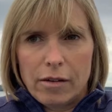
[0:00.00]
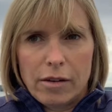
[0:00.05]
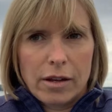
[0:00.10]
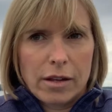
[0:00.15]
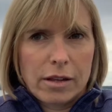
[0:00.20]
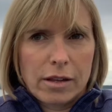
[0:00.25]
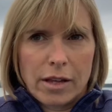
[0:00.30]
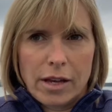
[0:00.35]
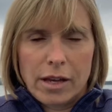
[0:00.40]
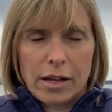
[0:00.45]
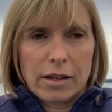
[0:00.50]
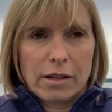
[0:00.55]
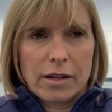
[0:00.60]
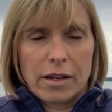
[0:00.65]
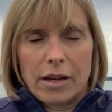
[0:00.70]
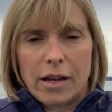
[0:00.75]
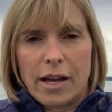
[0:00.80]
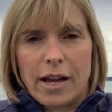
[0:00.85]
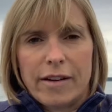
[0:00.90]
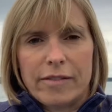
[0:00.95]
can like,
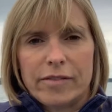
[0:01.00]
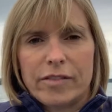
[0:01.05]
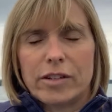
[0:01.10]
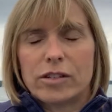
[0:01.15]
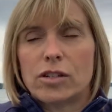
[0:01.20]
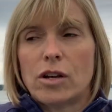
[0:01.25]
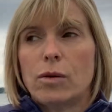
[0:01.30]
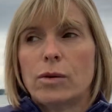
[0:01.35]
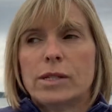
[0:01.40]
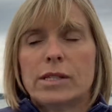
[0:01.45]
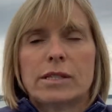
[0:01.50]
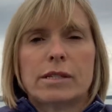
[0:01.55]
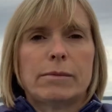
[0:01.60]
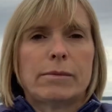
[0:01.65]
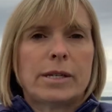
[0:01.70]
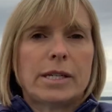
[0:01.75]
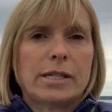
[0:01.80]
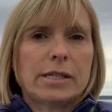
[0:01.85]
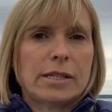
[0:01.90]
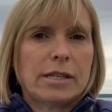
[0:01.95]
yeah, there's always
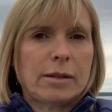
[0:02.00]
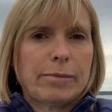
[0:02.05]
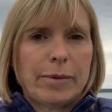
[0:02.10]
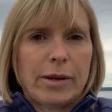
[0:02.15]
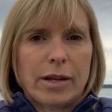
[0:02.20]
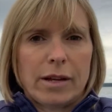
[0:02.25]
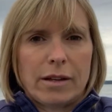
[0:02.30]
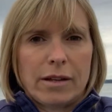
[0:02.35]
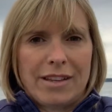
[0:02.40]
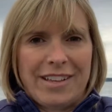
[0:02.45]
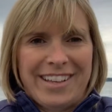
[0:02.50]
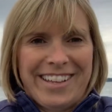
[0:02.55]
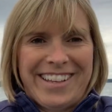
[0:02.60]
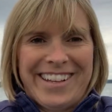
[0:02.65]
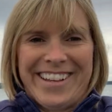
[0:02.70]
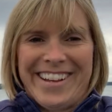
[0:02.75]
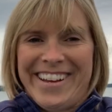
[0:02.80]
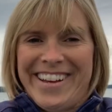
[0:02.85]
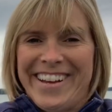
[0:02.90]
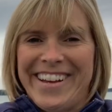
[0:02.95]
somebody
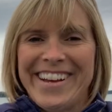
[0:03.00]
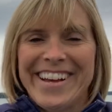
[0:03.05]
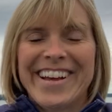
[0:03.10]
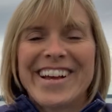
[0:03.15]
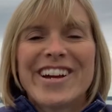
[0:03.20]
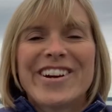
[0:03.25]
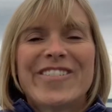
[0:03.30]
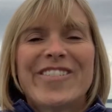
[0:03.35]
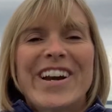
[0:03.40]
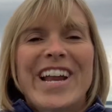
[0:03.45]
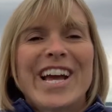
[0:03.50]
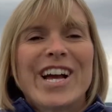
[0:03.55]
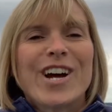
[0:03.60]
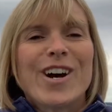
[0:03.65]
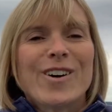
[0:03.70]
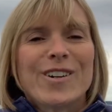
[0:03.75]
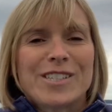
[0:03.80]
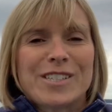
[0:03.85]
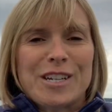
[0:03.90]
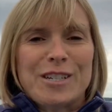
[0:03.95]
sleeping when I
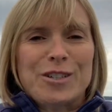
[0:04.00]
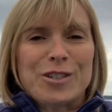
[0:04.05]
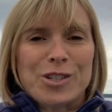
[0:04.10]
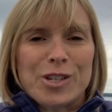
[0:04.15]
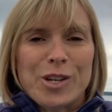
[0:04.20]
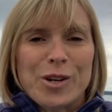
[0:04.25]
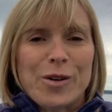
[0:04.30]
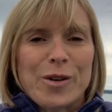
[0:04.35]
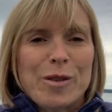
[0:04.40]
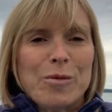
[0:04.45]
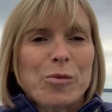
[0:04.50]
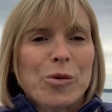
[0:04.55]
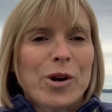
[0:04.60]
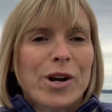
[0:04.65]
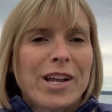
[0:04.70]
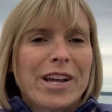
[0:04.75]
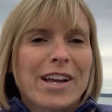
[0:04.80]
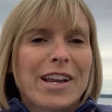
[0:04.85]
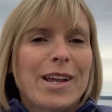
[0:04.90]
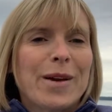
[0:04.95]
go, because I usually go in the
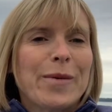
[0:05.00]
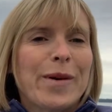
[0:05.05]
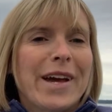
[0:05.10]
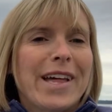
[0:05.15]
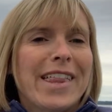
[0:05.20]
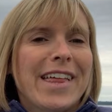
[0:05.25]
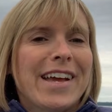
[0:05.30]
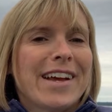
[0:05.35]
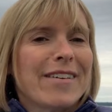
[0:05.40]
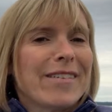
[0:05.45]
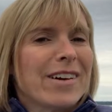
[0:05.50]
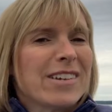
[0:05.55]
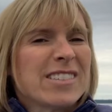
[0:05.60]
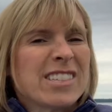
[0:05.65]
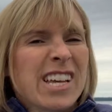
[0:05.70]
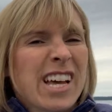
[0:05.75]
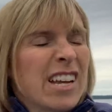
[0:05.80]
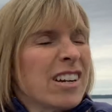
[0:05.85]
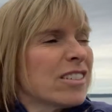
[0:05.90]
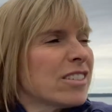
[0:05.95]
morning anyway, like around
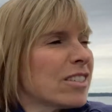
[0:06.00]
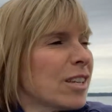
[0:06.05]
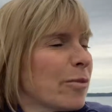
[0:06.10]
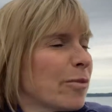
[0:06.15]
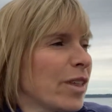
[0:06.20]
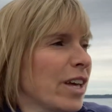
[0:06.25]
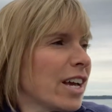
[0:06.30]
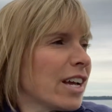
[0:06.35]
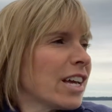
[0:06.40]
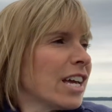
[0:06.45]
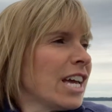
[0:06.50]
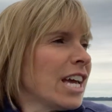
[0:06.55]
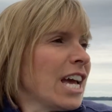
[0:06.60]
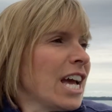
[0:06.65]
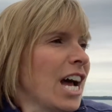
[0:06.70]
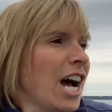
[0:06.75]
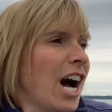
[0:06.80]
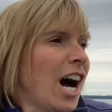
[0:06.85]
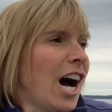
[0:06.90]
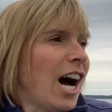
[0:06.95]
10 or something.
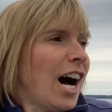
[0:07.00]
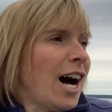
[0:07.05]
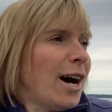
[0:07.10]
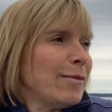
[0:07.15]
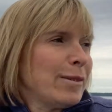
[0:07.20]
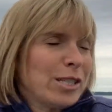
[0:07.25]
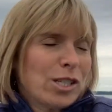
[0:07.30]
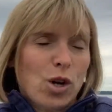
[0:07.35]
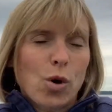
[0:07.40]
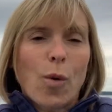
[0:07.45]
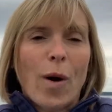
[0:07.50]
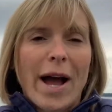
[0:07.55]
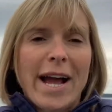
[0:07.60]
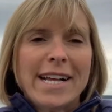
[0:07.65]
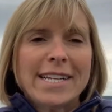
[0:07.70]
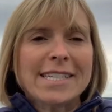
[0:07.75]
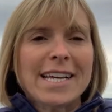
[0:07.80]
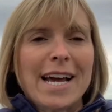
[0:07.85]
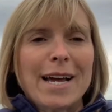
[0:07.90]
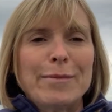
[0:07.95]
It's a
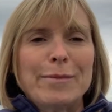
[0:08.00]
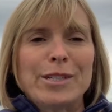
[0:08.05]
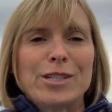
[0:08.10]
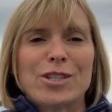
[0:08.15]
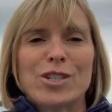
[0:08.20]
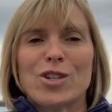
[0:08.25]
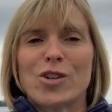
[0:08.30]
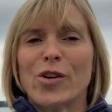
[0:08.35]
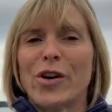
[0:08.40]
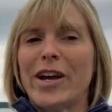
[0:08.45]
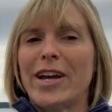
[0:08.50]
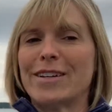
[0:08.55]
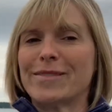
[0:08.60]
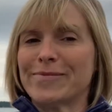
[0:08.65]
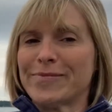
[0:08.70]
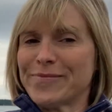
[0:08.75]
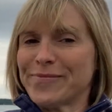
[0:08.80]
quiet time in Detroit.